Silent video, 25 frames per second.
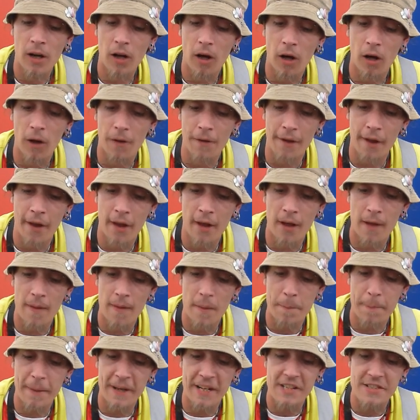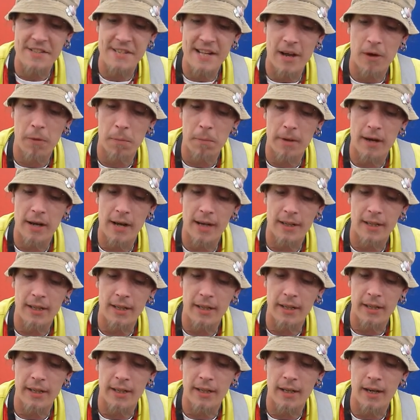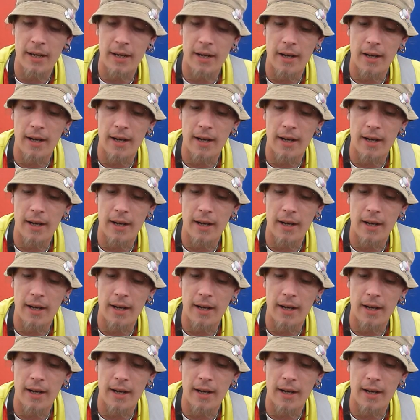on the big sound marquee